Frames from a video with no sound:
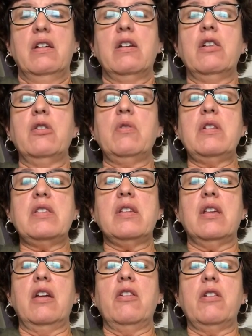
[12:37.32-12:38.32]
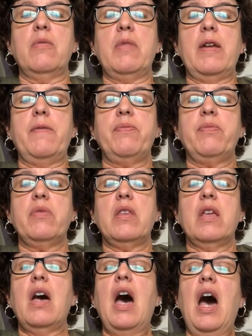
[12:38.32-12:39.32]
Clarisse glared at me.
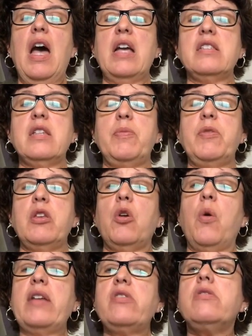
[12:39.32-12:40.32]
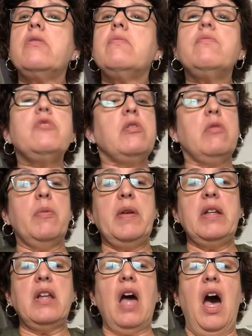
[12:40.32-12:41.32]
I accept the quest, she
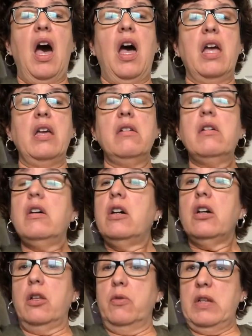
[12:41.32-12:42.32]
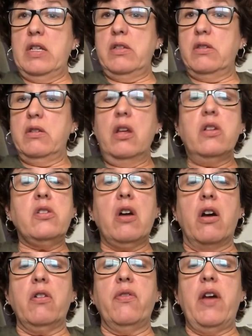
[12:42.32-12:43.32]
repeated. I, Clarisse,
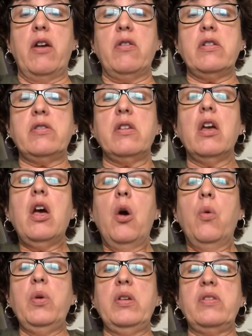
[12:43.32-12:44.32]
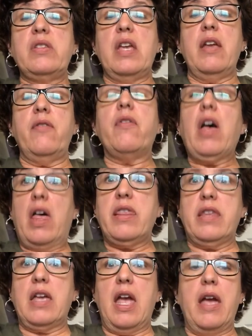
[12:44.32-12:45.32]
daughter of Ares, will save
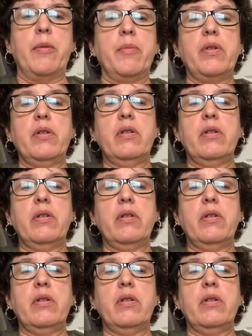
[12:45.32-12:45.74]
the camp.